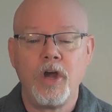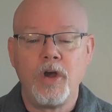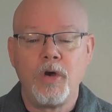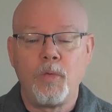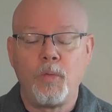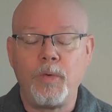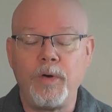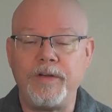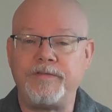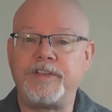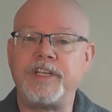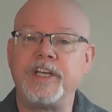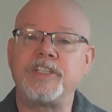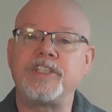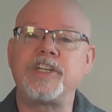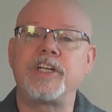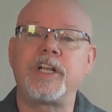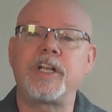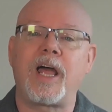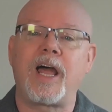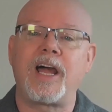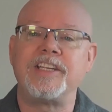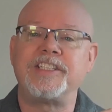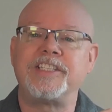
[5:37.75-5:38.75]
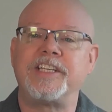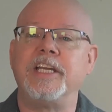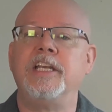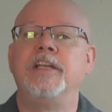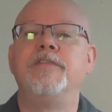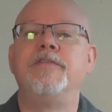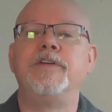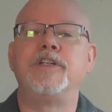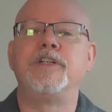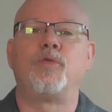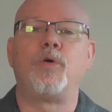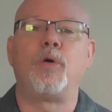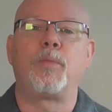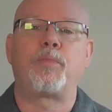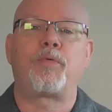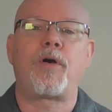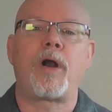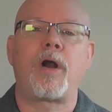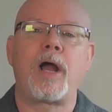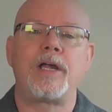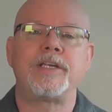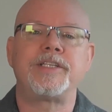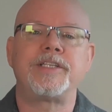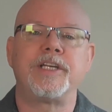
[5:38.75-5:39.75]
we've digitalized individual
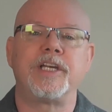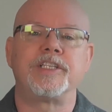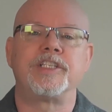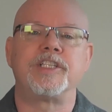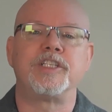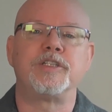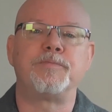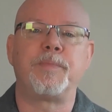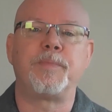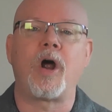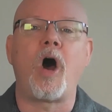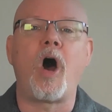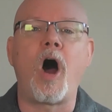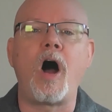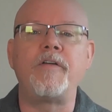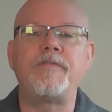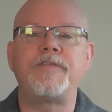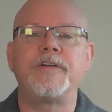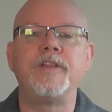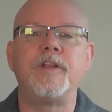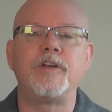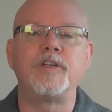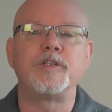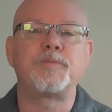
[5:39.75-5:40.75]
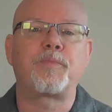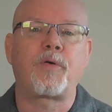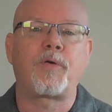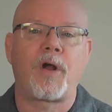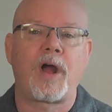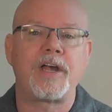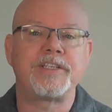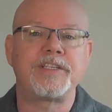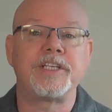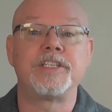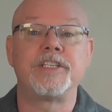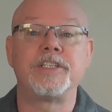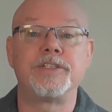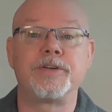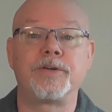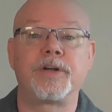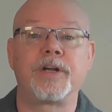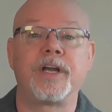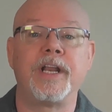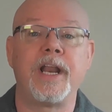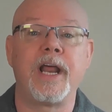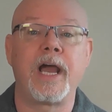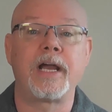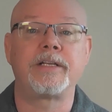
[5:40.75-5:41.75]
processes, but often those processes are
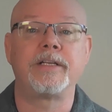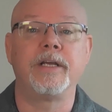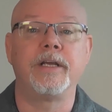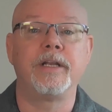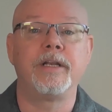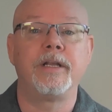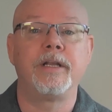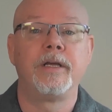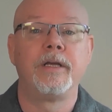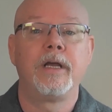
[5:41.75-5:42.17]
connected.